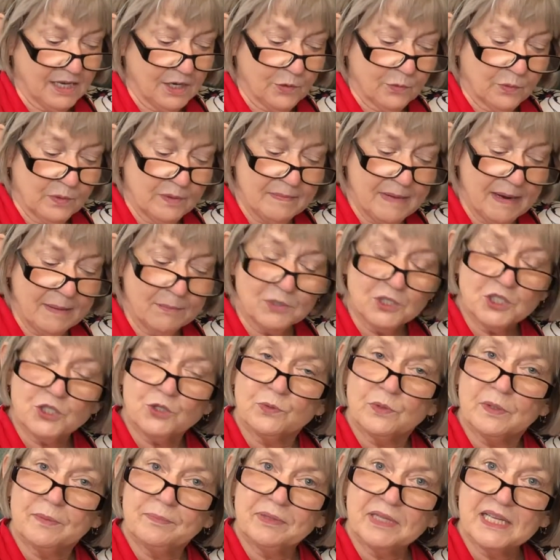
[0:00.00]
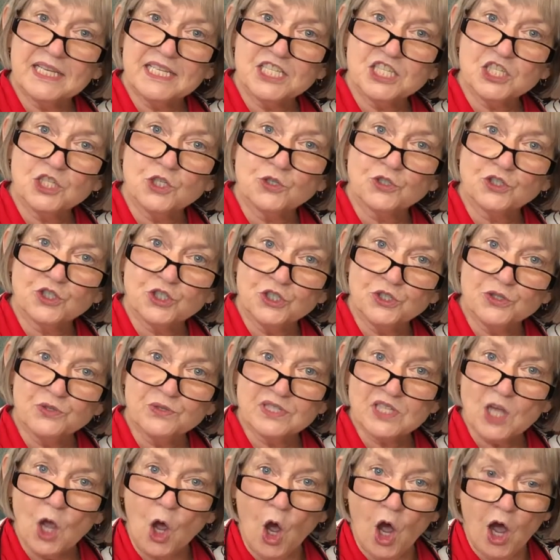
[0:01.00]
Remember to replace your
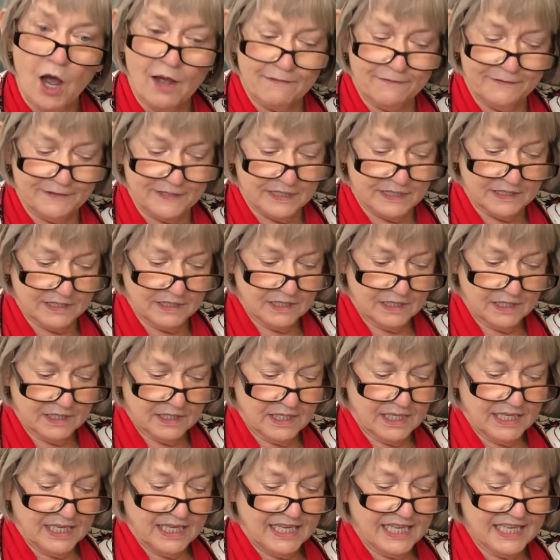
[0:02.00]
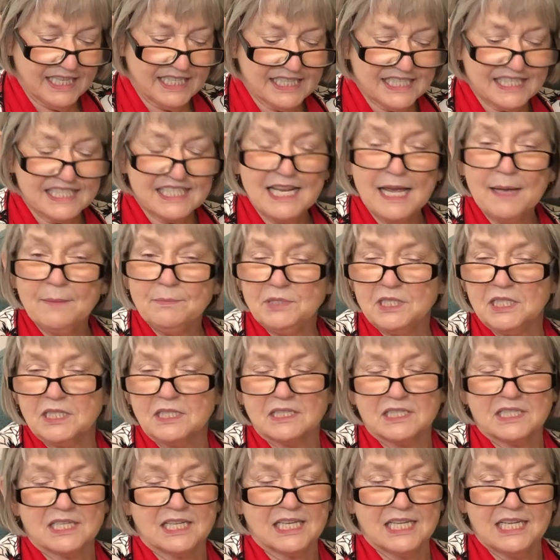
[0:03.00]
shoes often. It is tempting
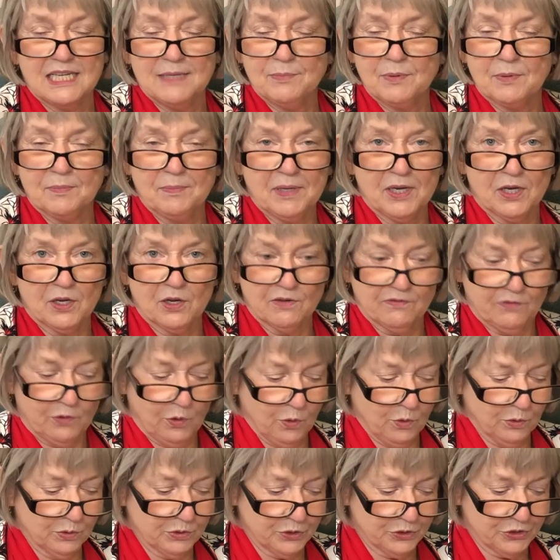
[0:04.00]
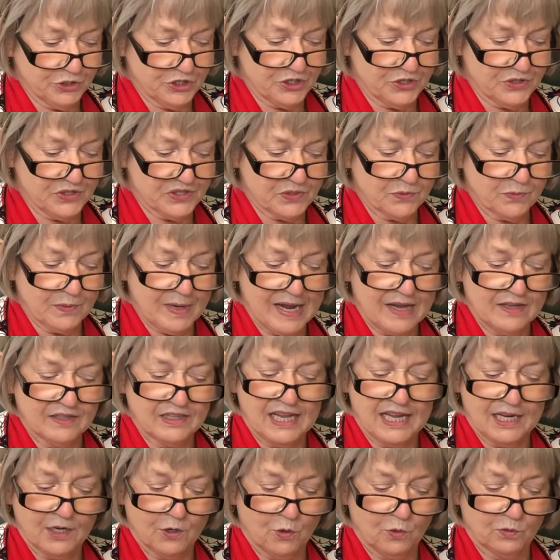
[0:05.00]
to keep a pair of older shoes around
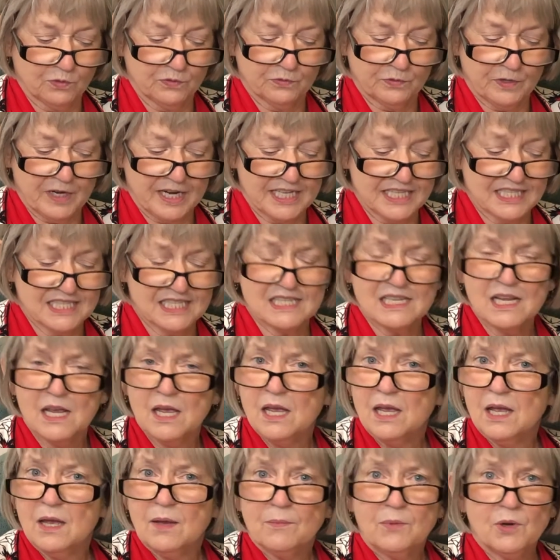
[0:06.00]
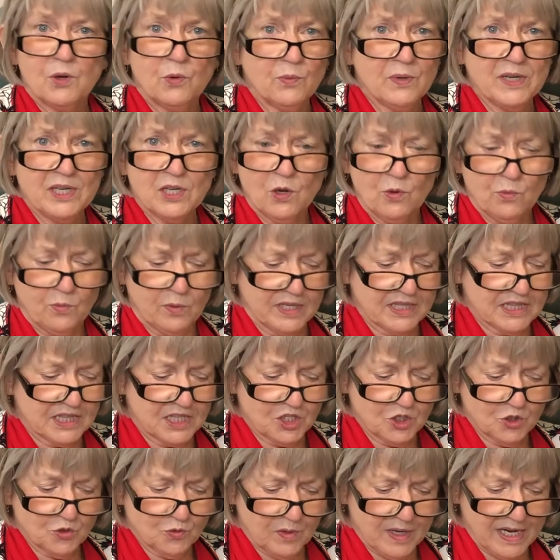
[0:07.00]
like old friends, but we don't want the
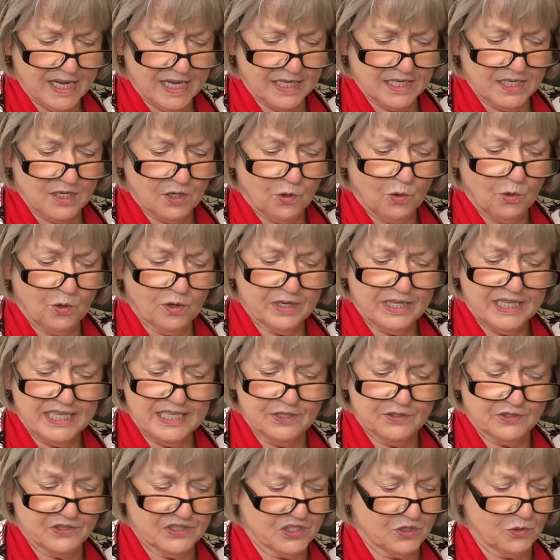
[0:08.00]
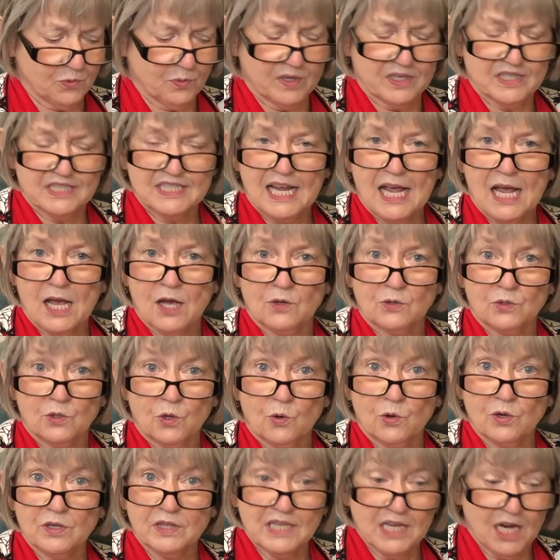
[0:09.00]
tread or heels to wear down
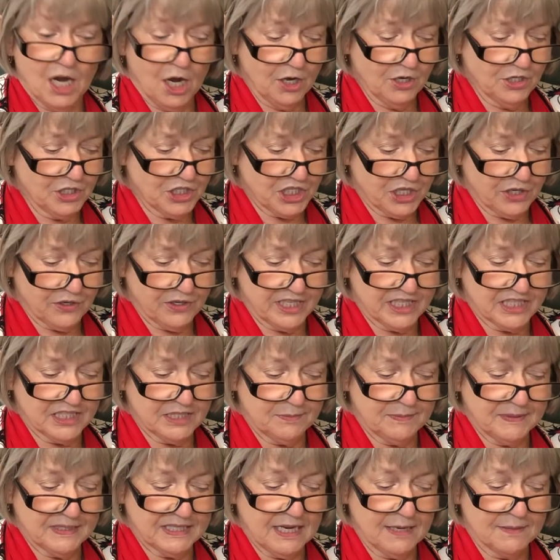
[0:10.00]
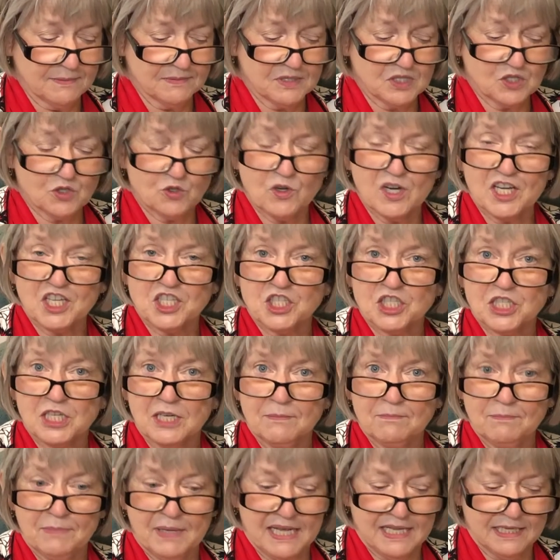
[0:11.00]
or the arch area to become stretched
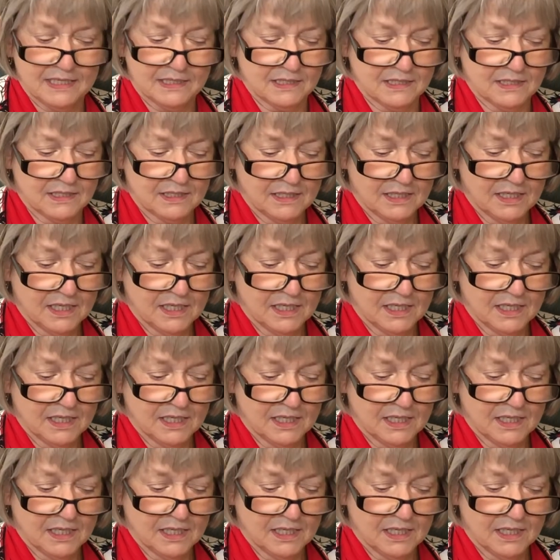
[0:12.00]
and bent.